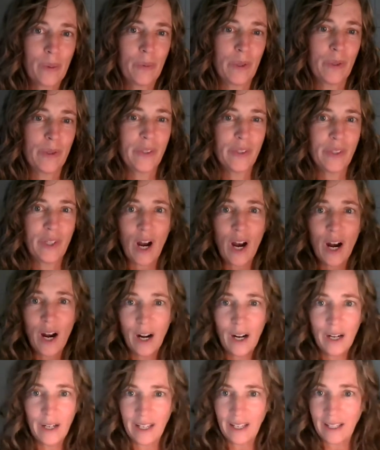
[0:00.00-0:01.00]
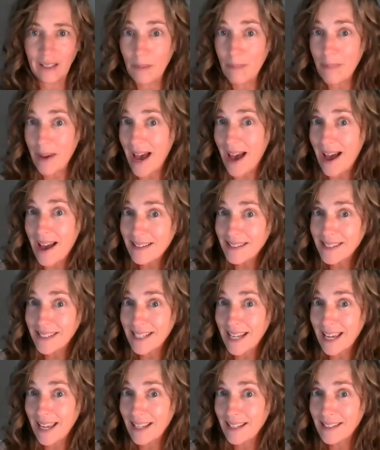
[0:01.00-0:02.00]
will start in the past
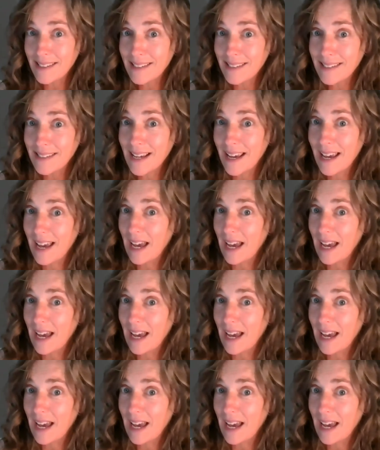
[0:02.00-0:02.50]
tense